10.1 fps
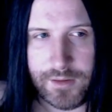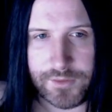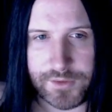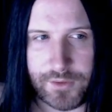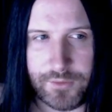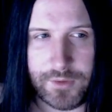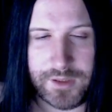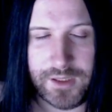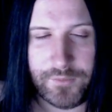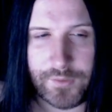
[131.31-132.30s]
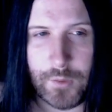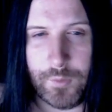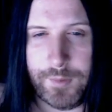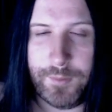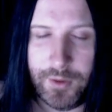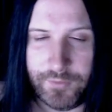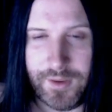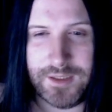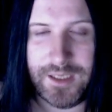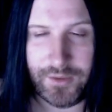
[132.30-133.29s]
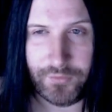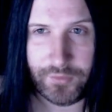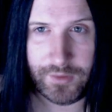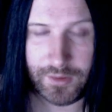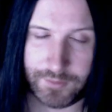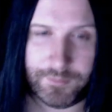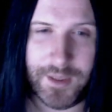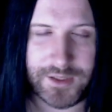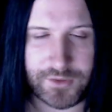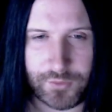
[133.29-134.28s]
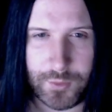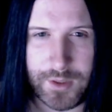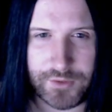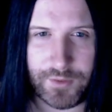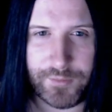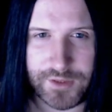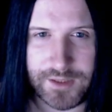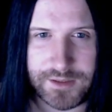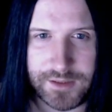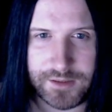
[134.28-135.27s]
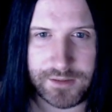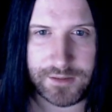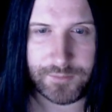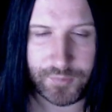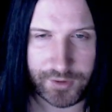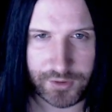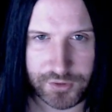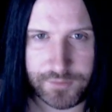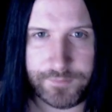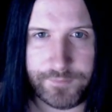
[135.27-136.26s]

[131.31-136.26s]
So GitFlow would be perfect if master always represented production,